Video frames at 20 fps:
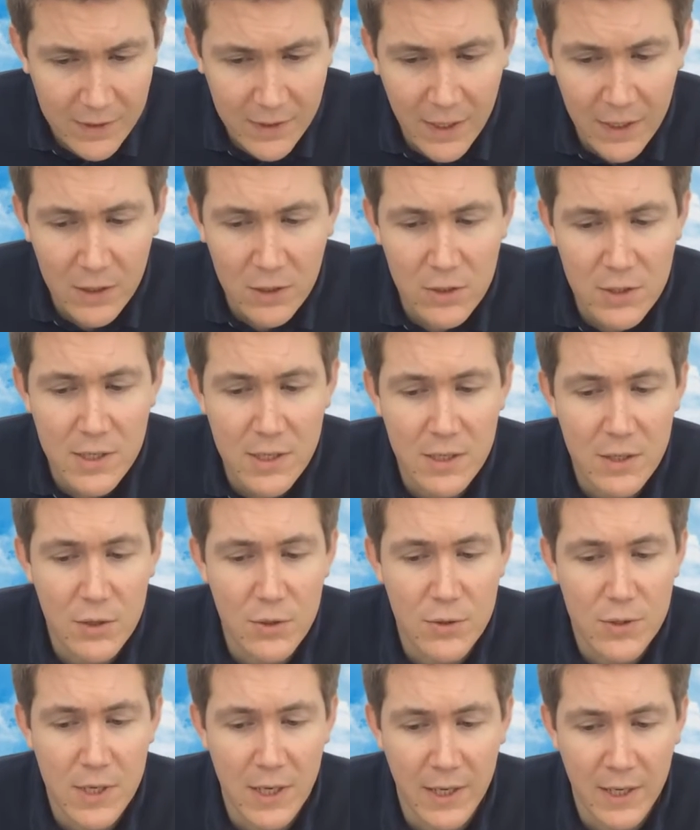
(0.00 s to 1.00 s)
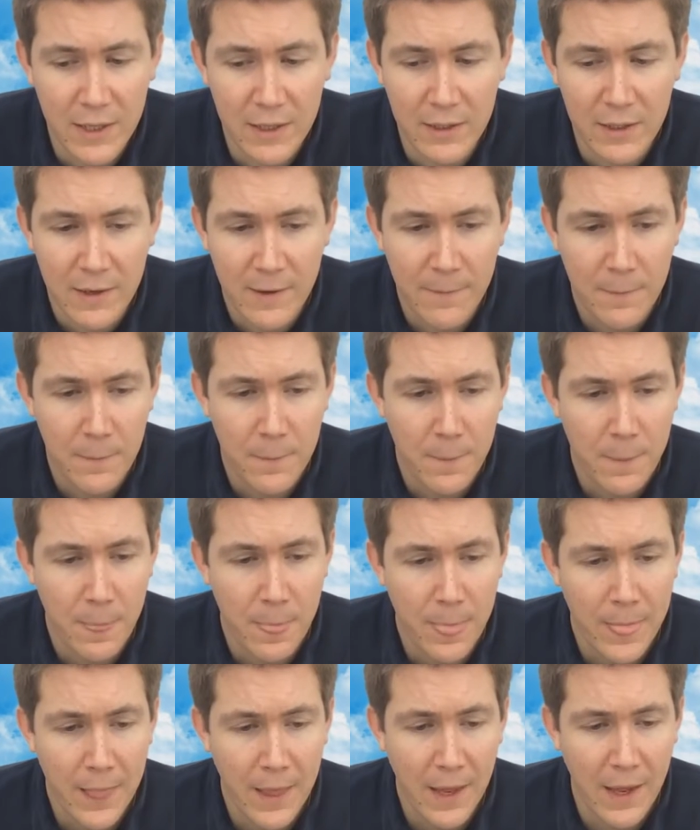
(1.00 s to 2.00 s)
That continues in
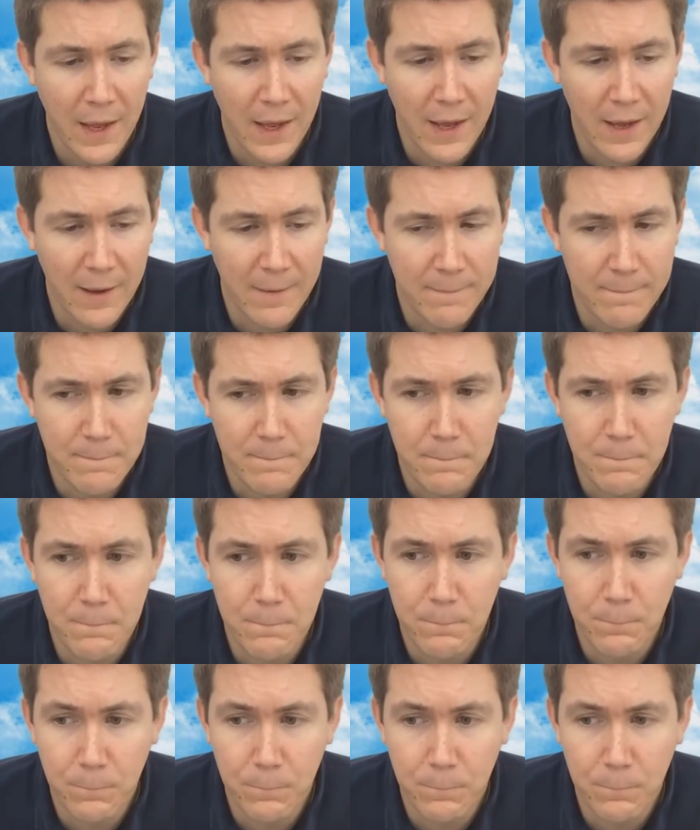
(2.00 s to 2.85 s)
um,